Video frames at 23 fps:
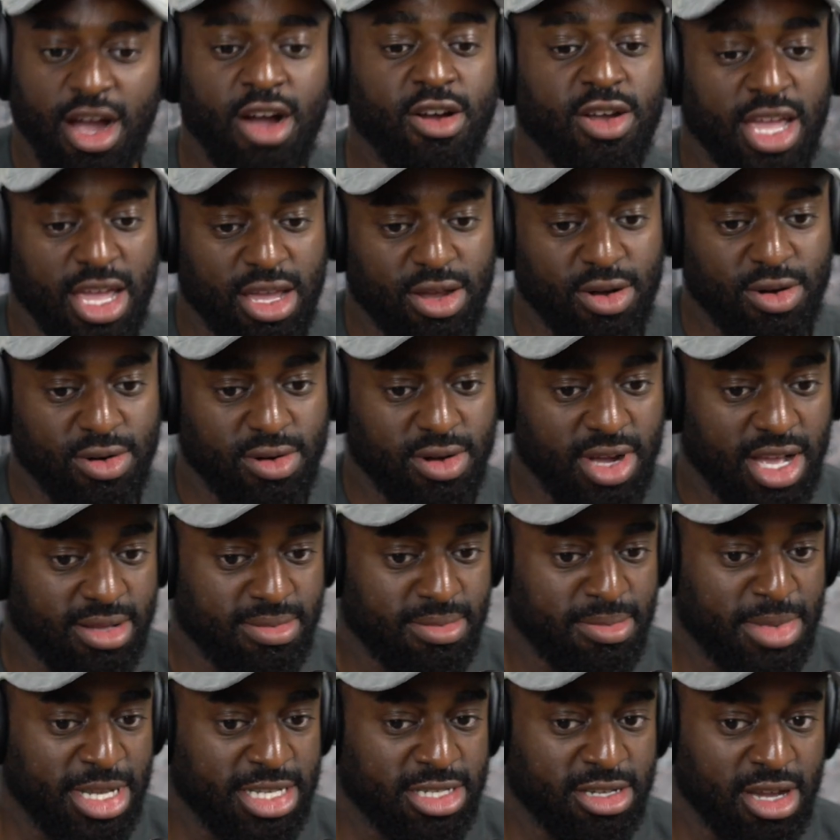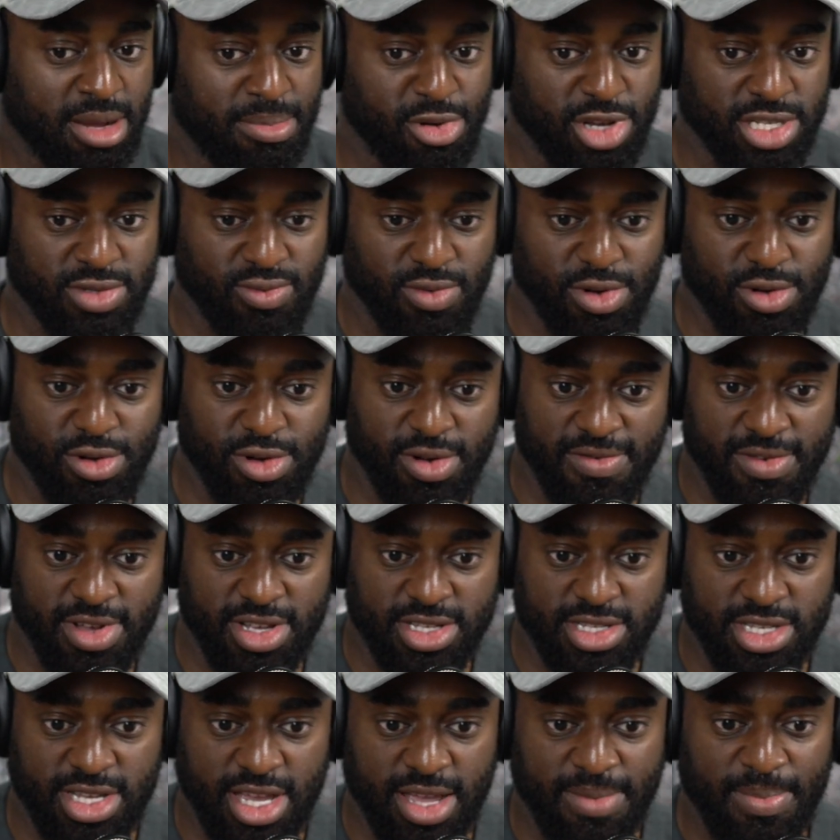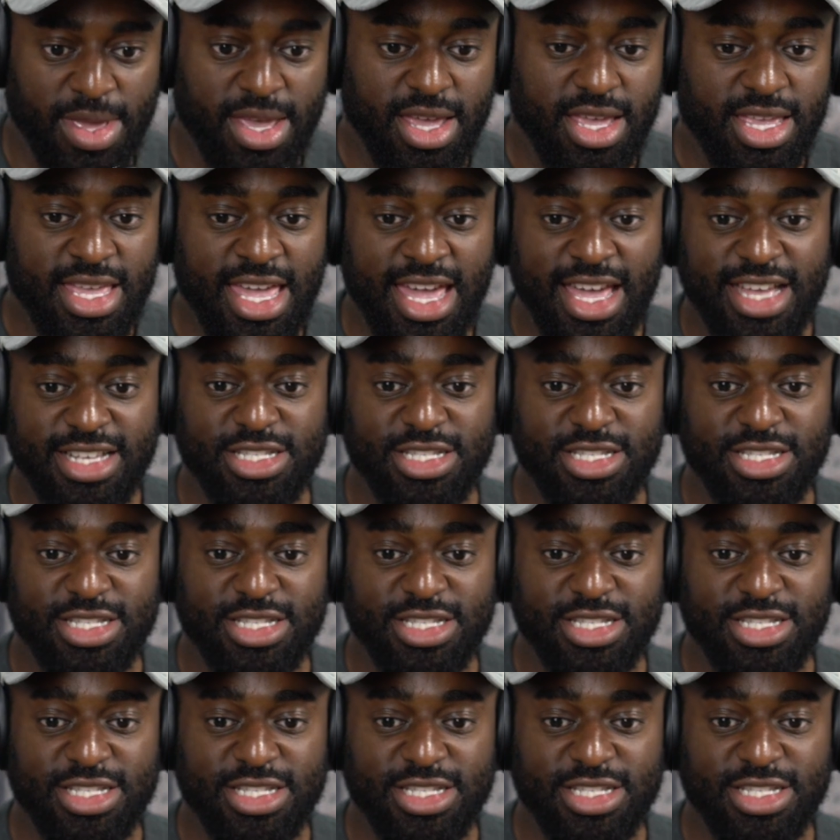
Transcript: Okay, cool. Make sure I press record first. Yeah.